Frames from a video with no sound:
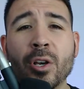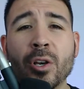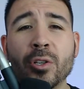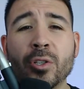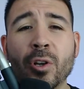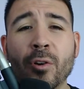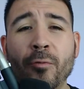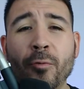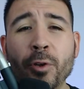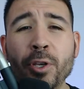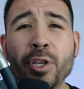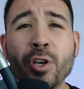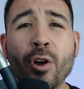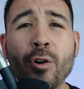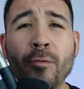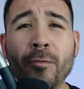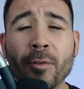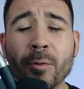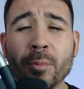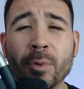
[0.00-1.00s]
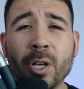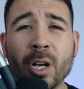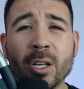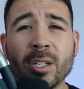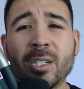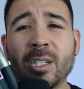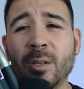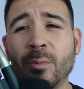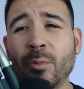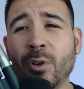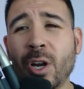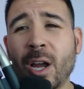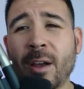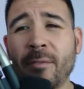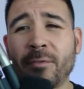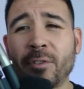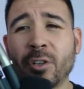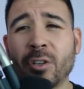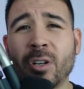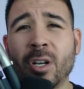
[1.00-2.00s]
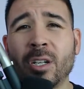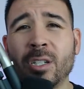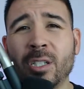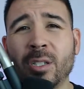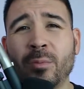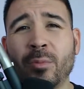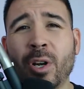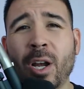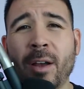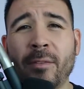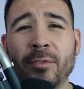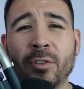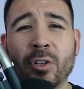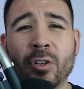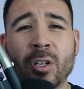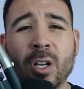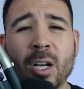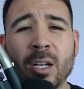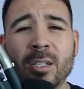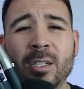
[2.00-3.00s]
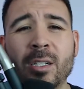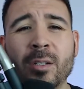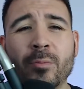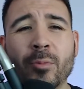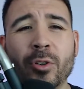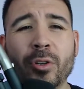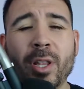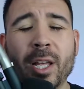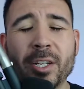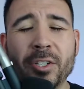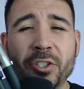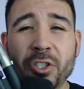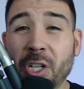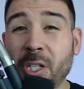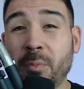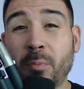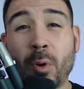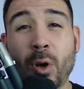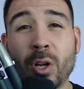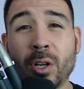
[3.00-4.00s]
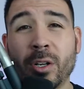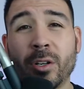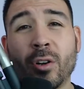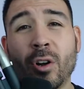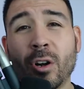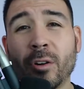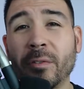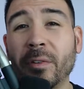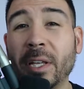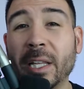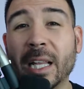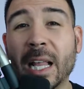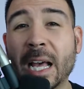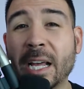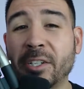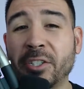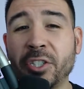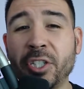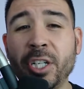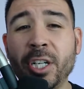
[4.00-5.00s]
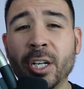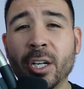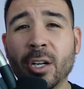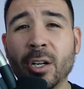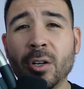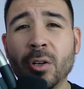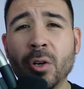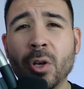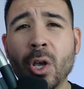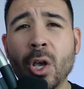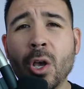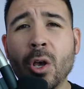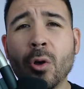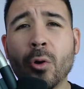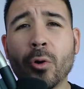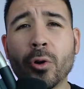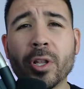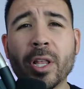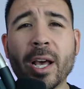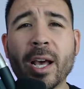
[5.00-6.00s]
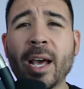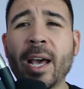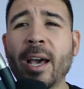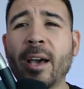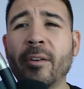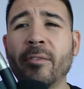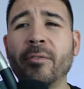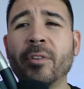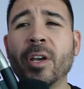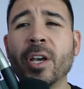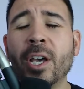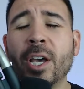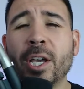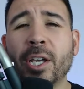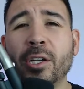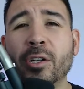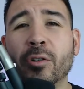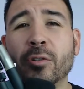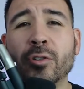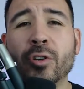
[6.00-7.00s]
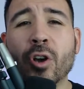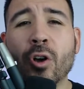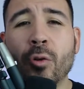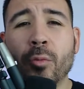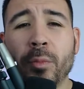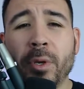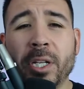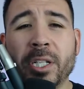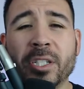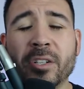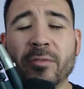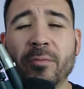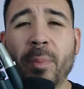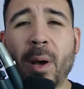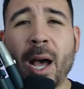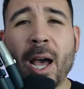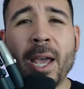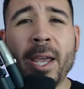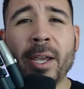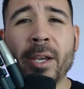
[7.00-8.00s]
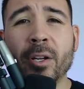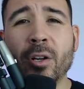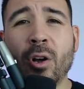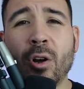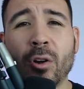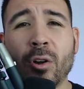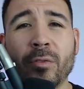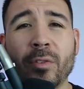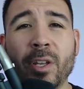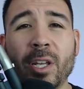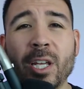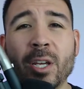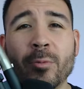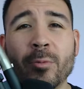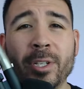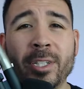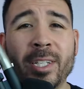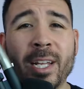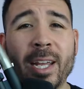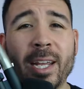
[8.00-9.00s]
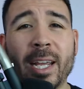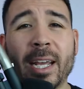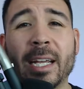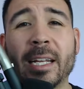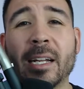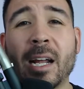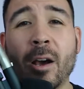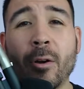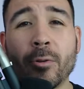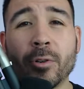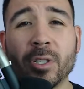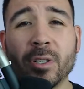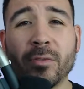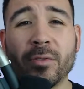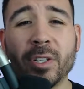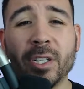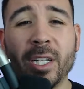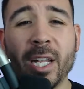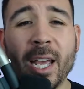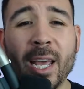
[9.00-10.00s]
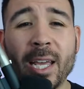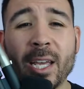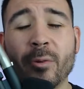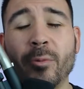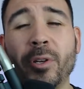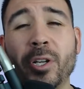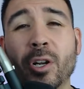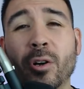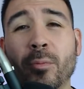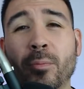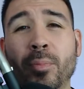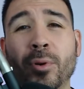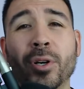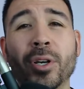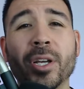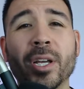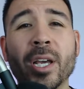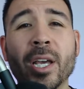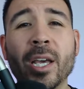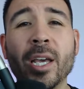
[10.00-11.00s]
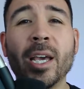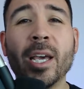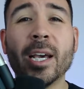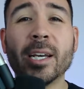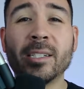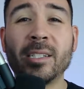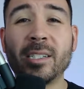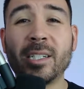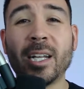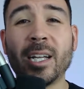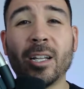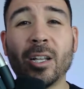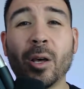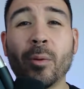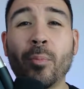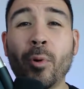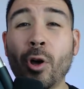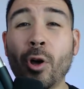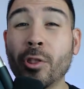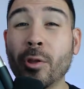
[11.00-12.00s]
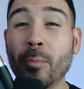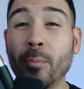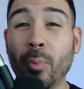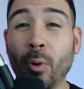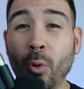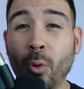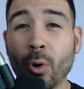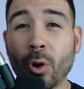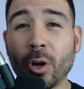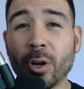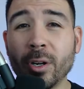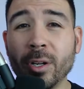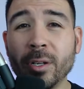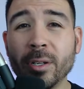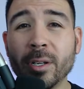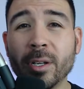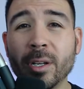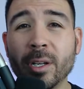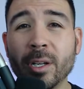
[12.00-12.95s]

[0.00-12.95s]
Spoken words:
So if we go from customer after customer after customer that just bought an RV last year, or that have, you know, no means of buying an RV, and we take 8 hours of a day and we don't put a sale up on the board,